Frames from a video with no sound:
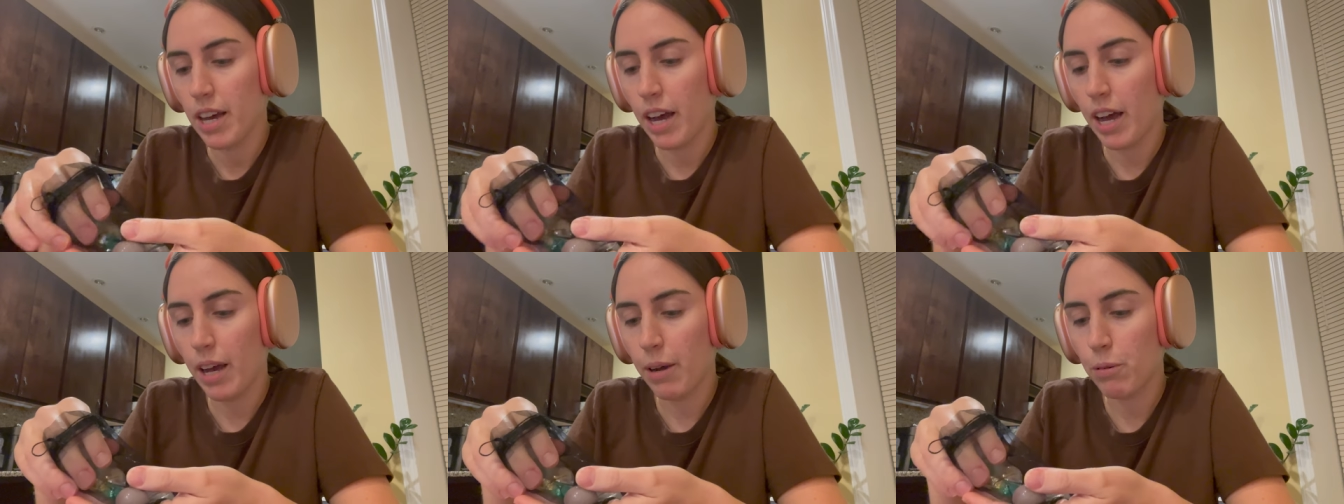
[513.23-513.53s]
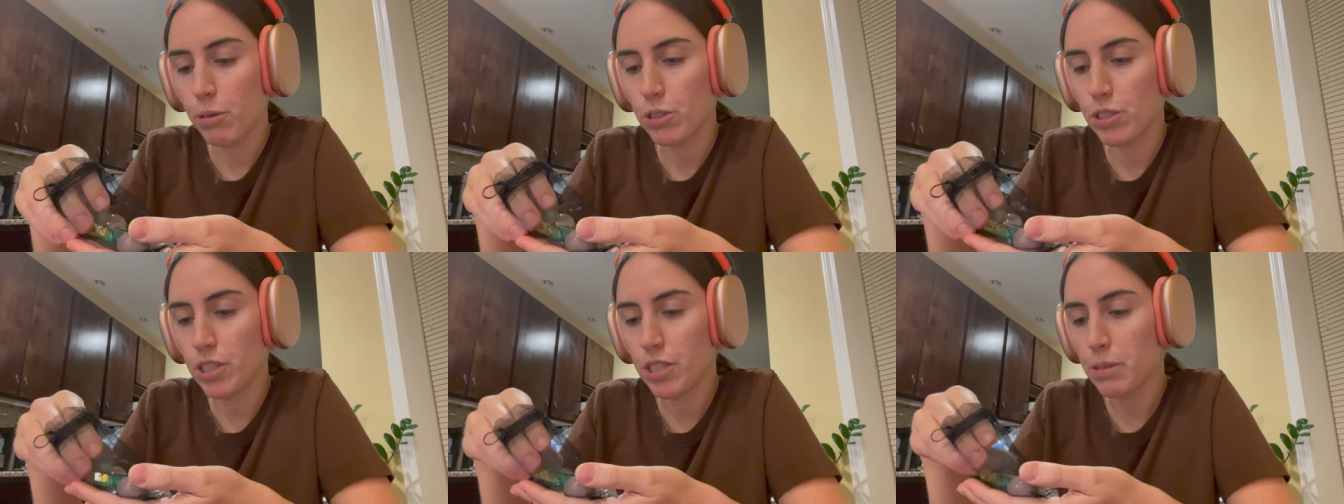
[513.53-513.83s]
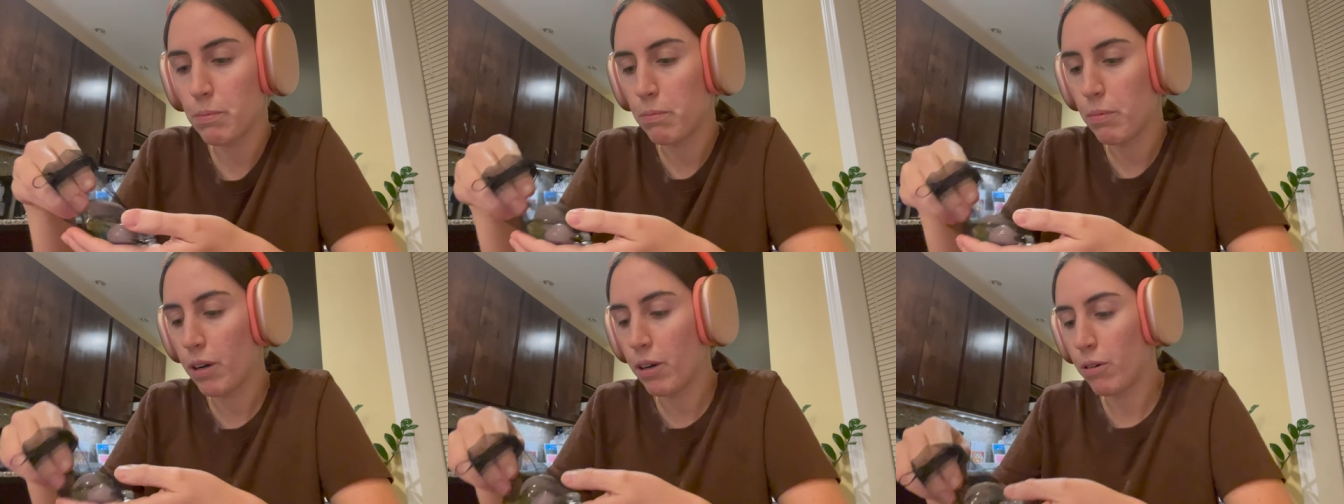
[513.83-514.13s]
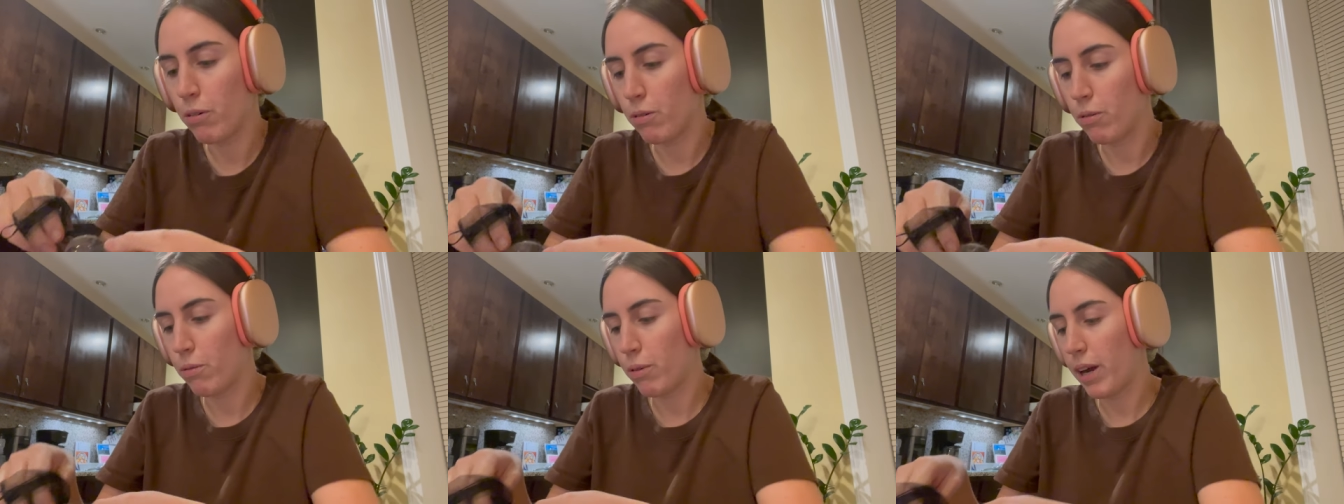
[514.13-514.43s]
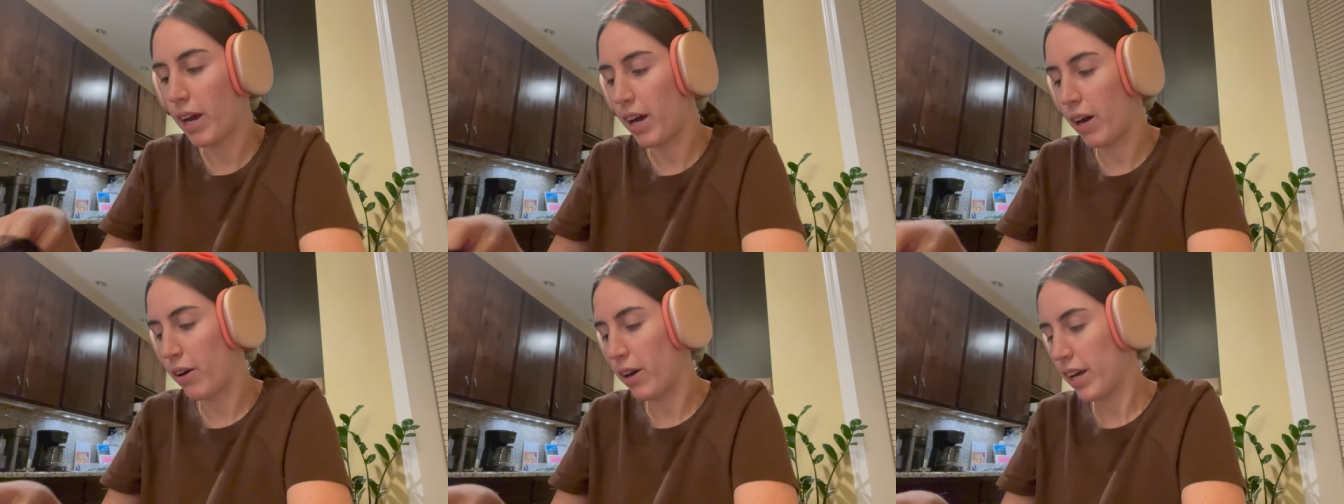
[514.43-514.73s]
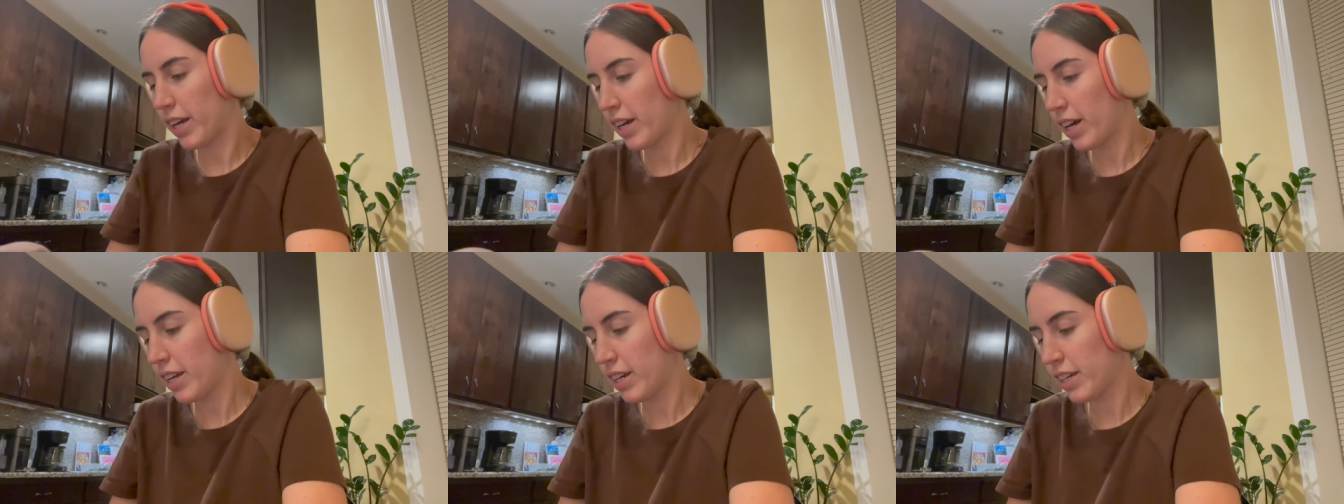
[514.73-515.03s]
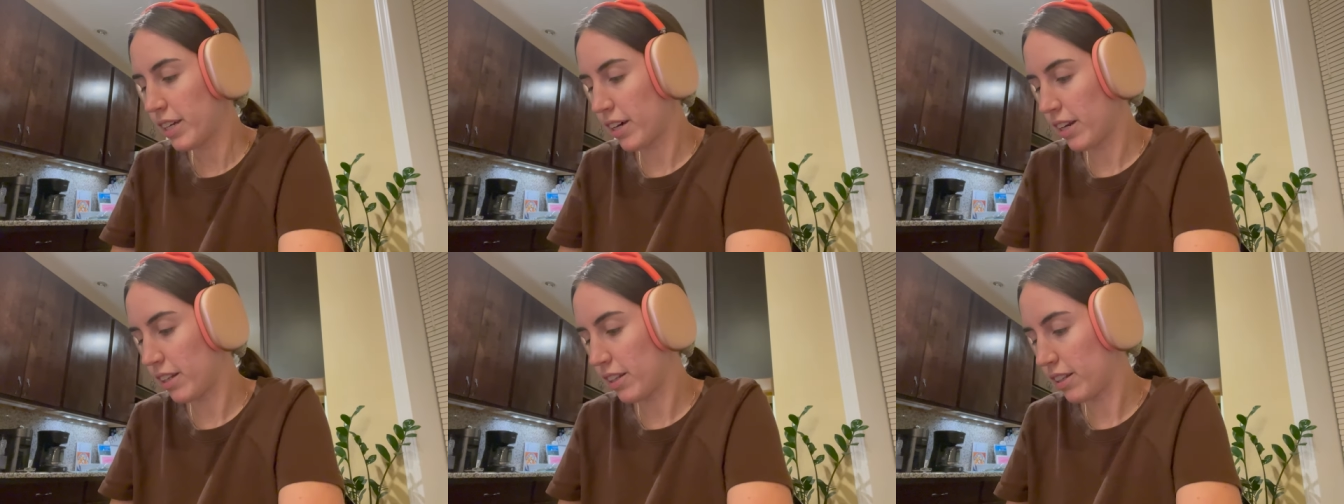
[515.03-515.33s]
I will just, oh wow, I kind
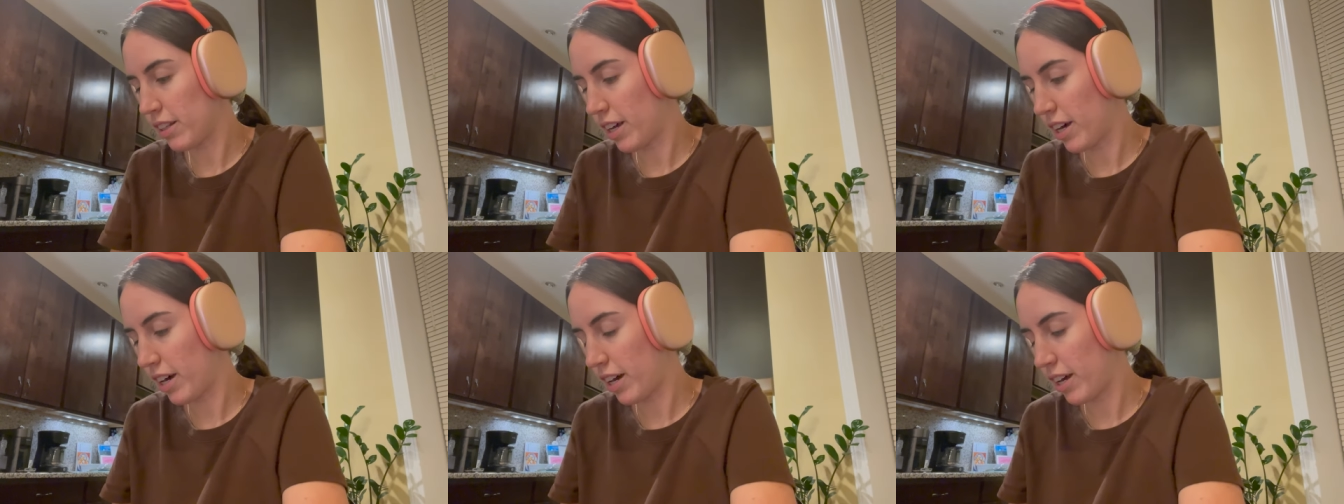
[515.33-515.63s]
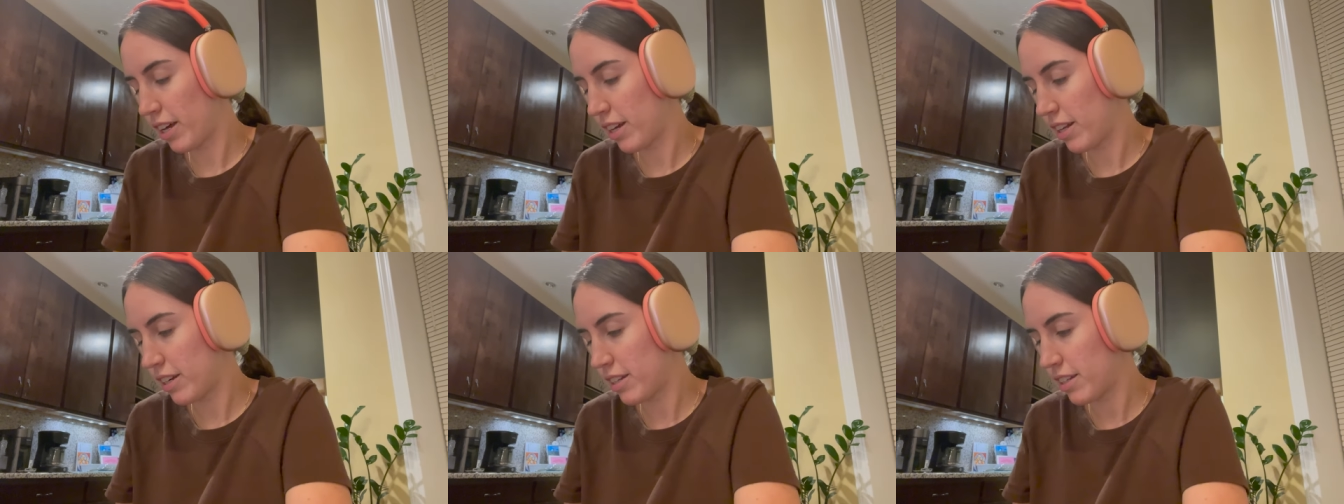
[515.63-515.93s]
of got a lot.